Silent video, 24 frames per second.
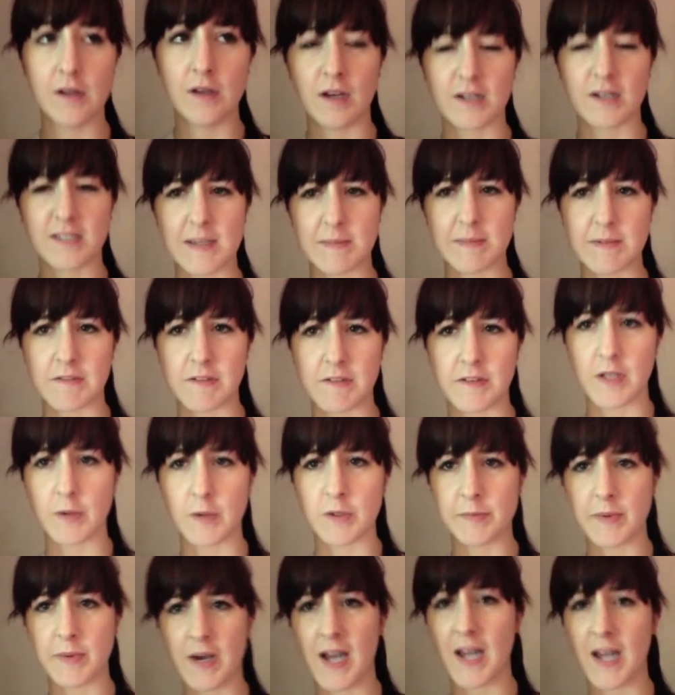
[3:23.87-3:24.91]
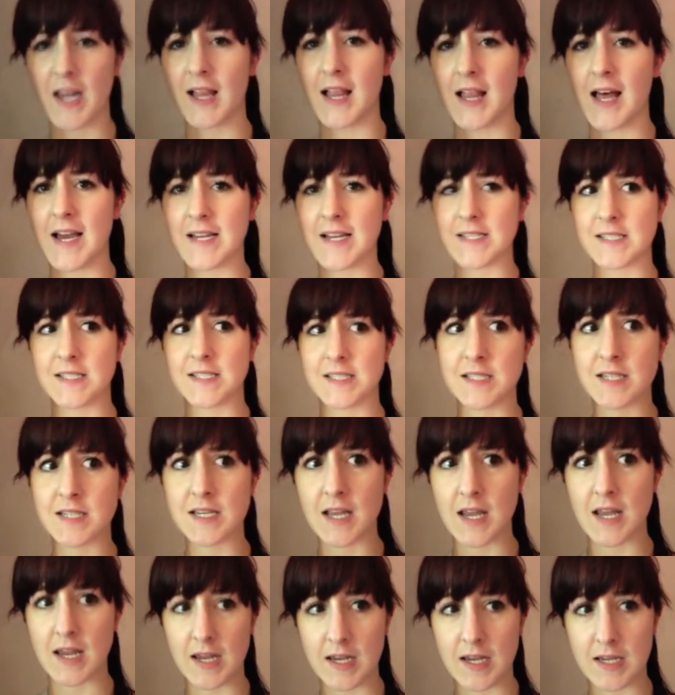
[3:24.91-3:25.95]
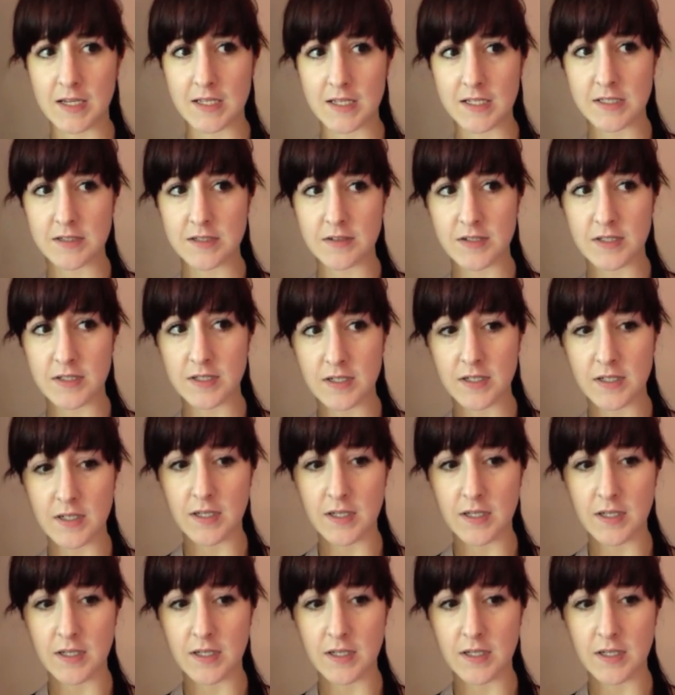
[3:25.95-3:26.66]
except everything was behind glass, and